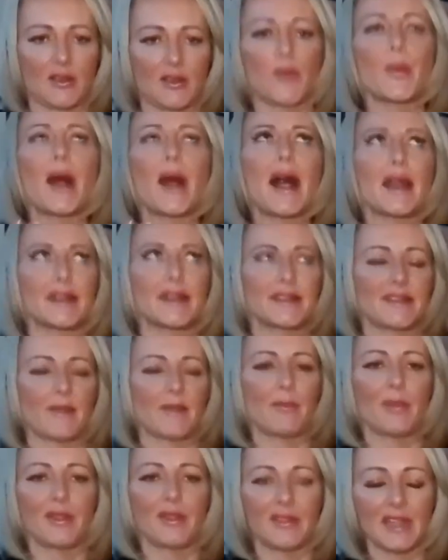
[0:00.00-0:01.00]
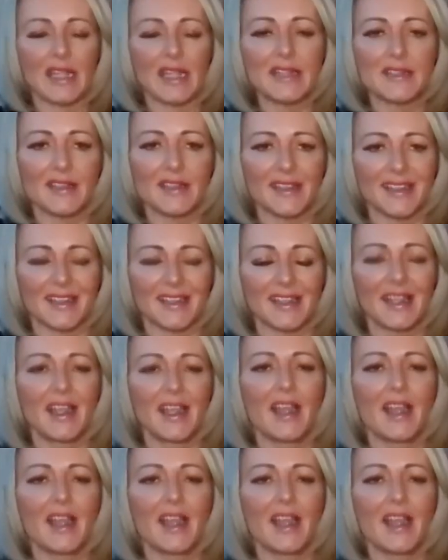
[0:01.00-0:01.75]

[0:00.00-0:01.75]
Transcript: our parasympathetic,